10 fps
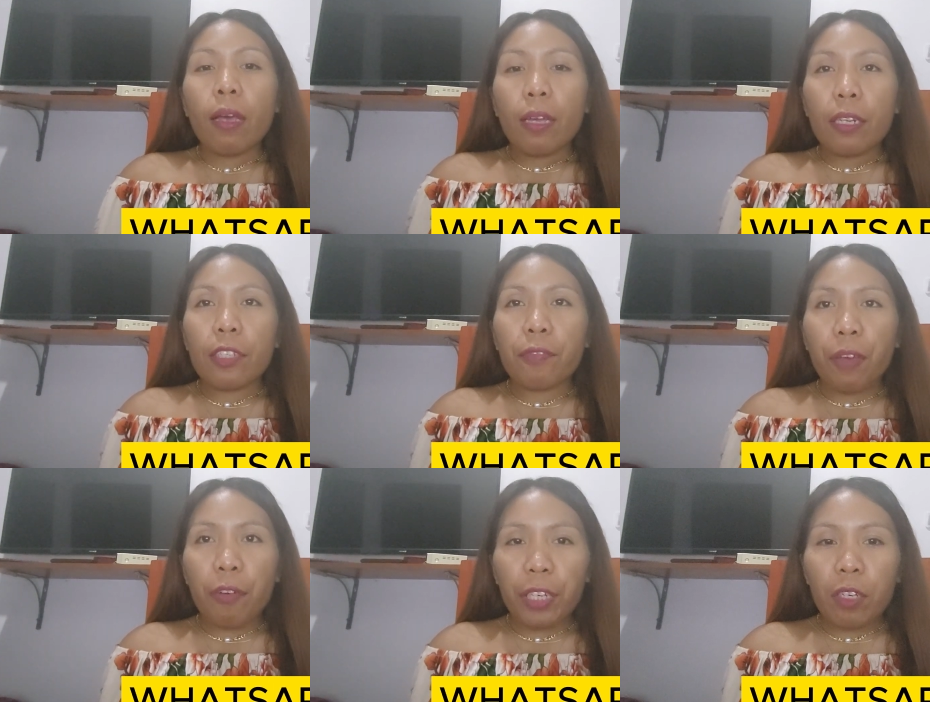It is
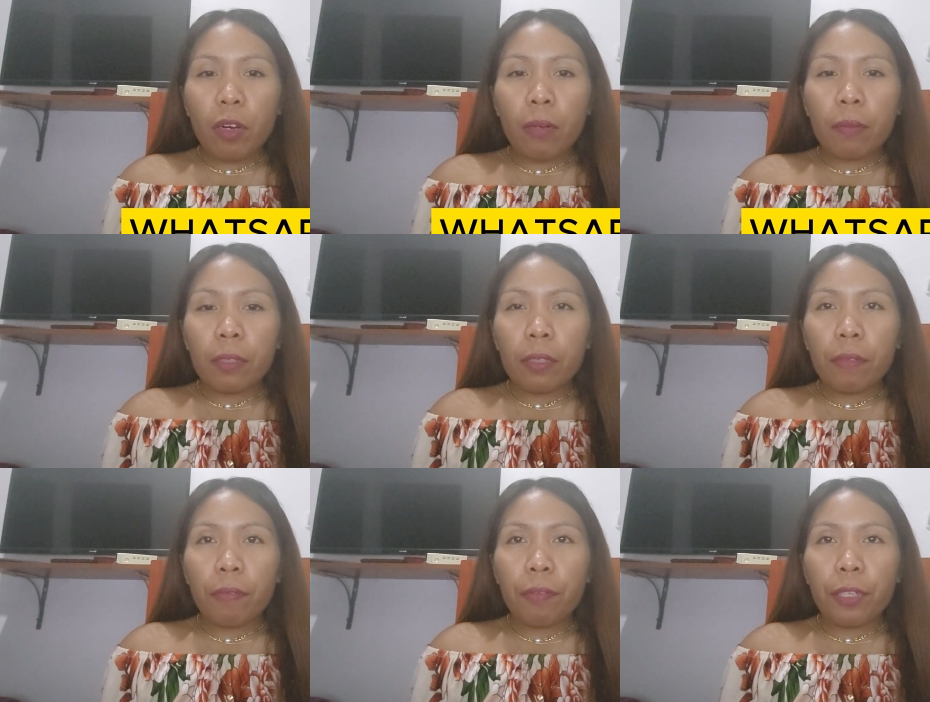very
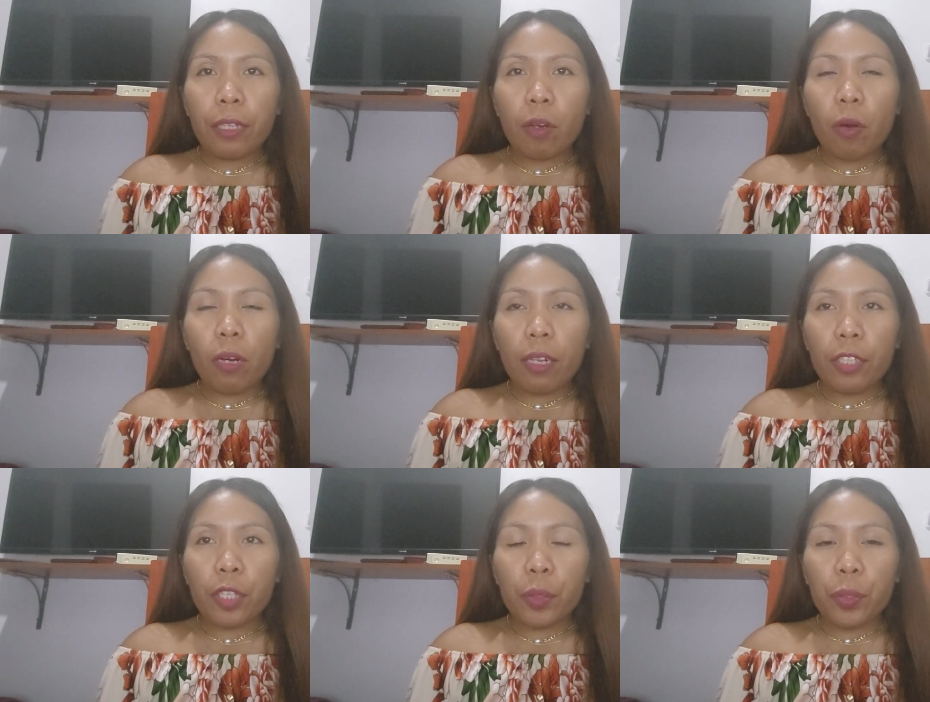common for the
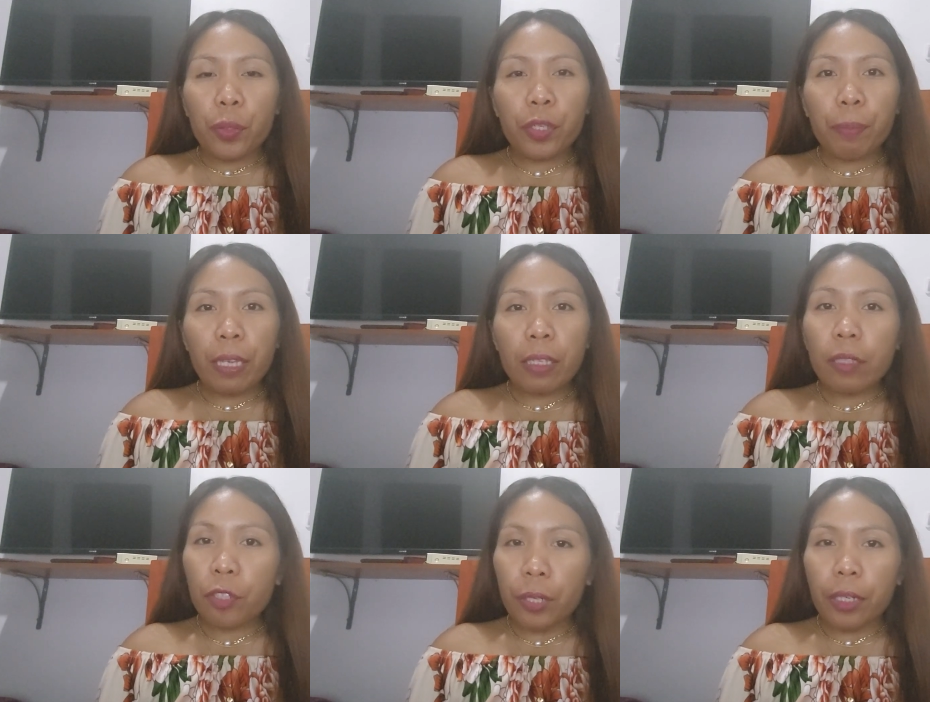locals to use
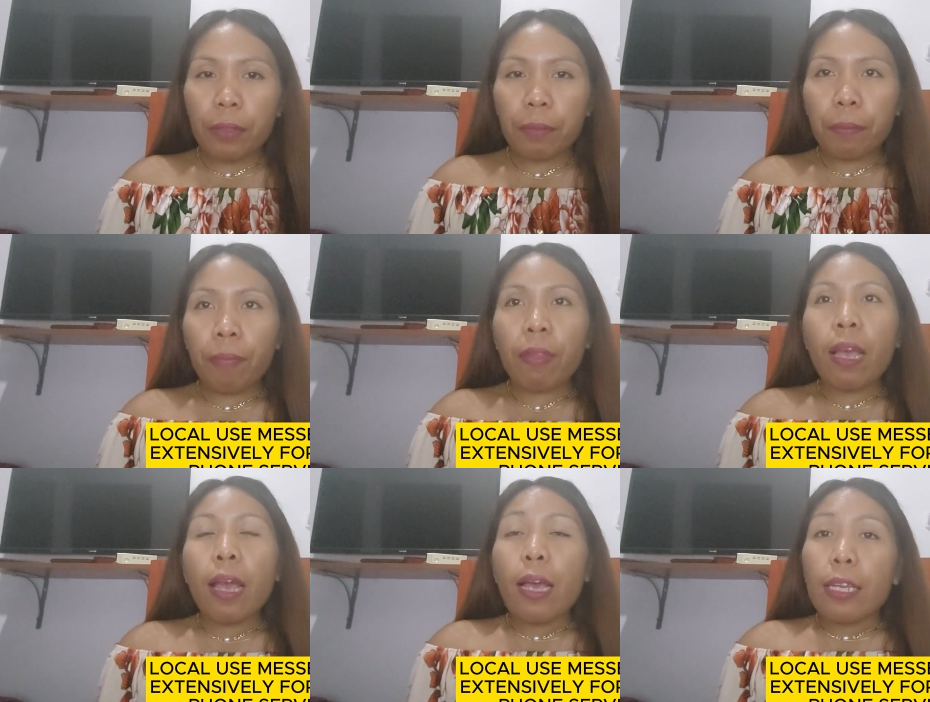Messenger
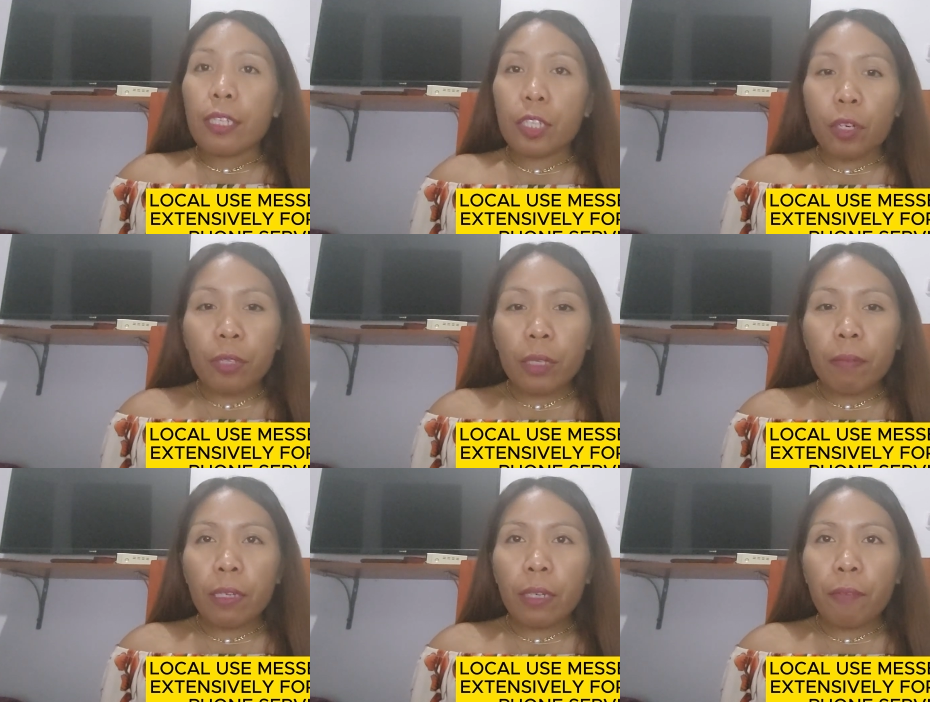
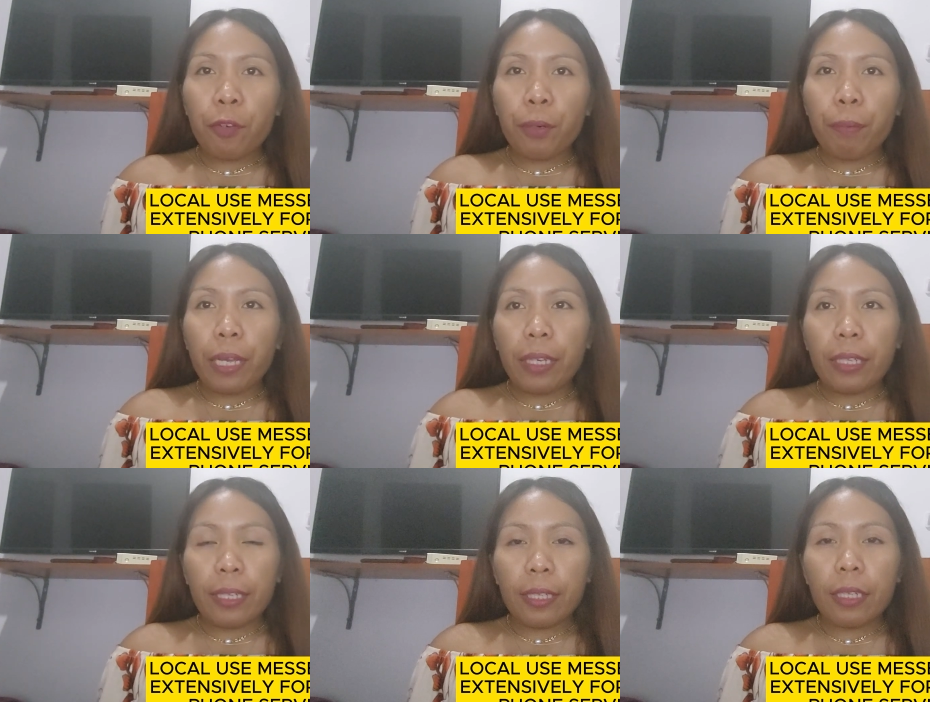exclusively for
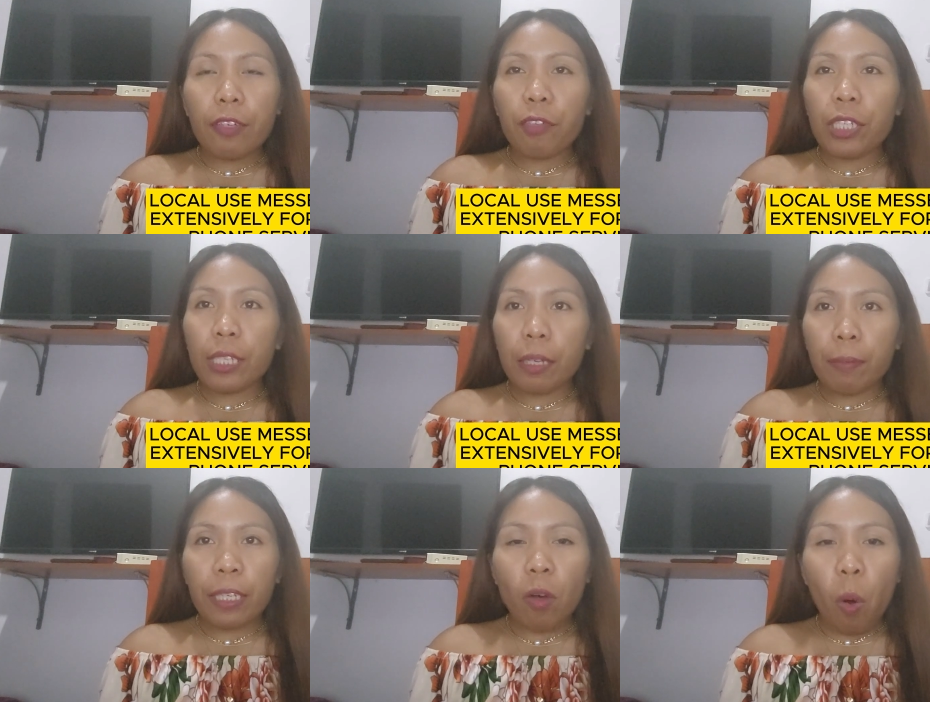making and
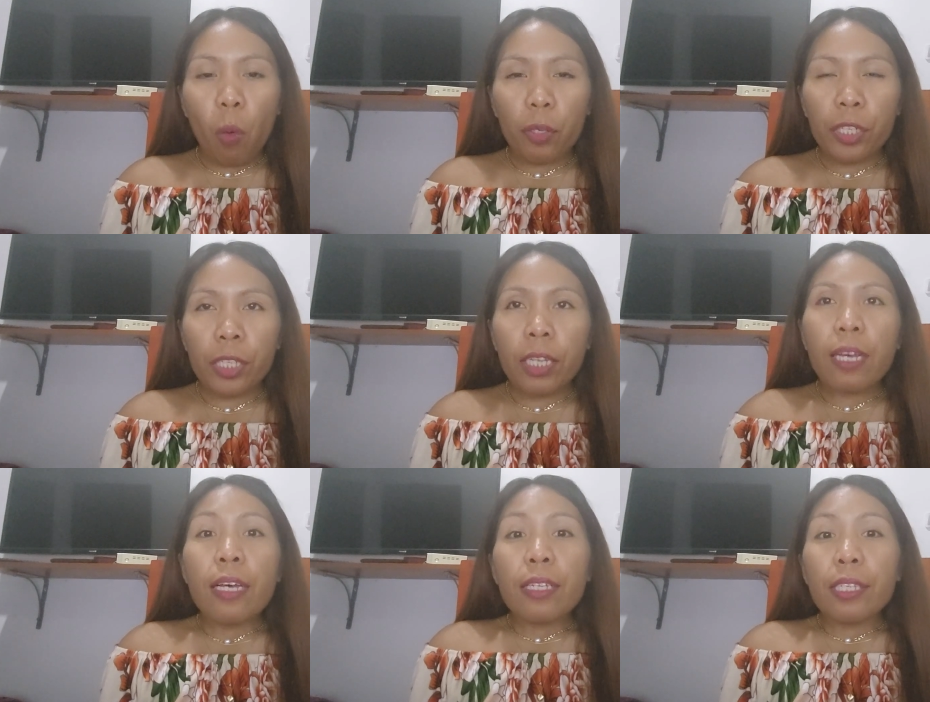receiving calls
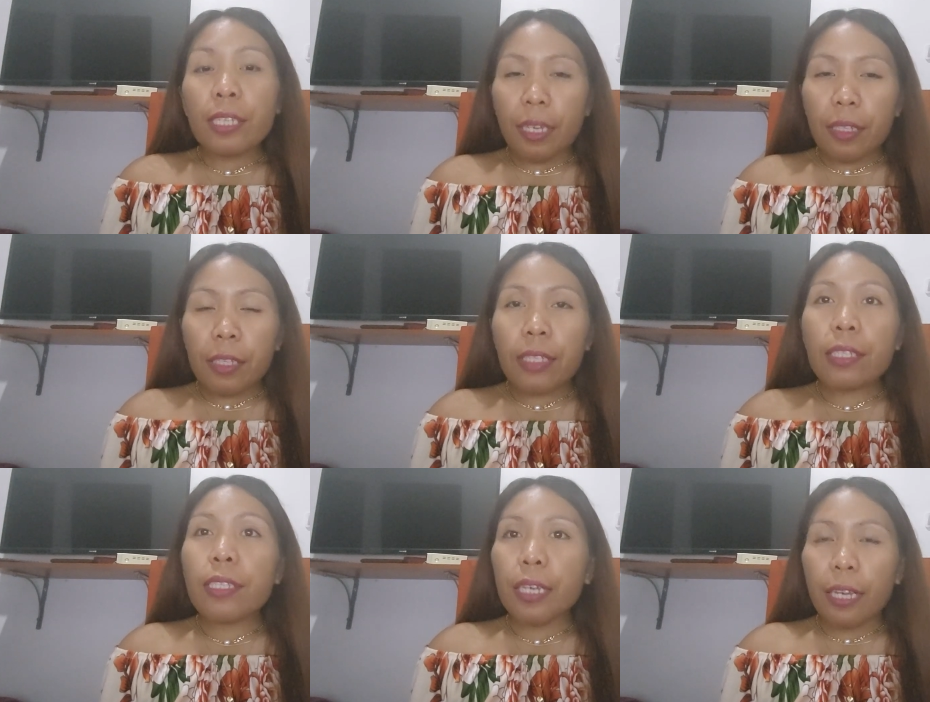
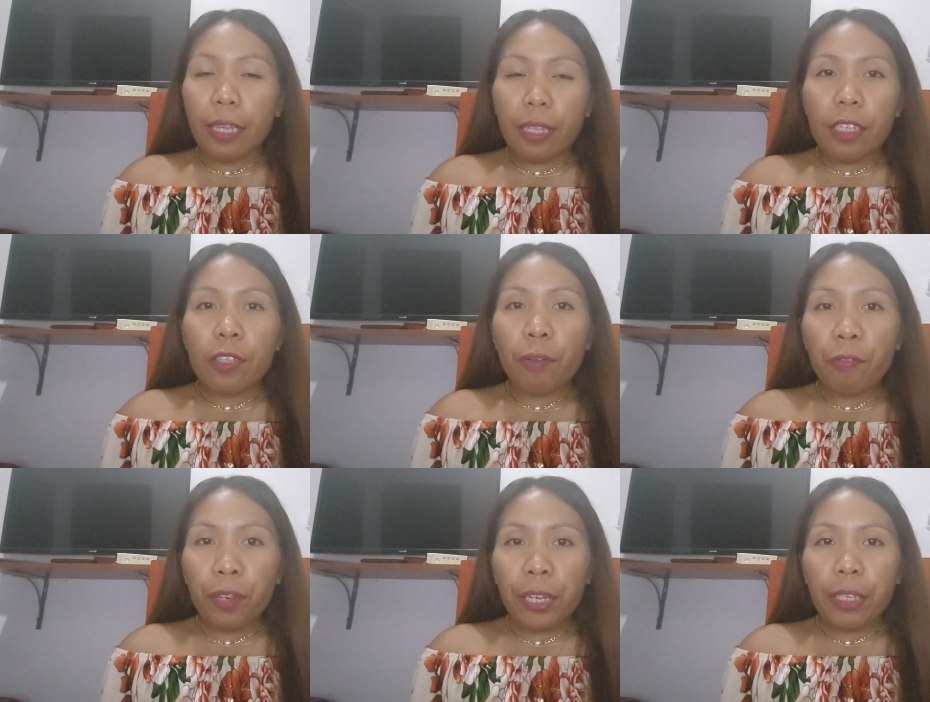since it is
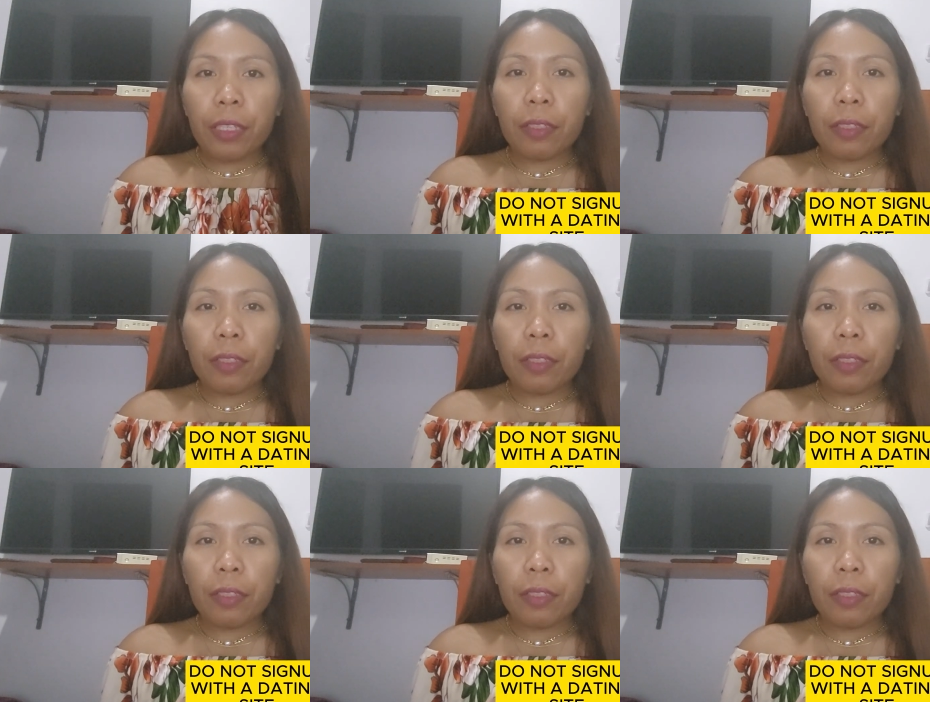free.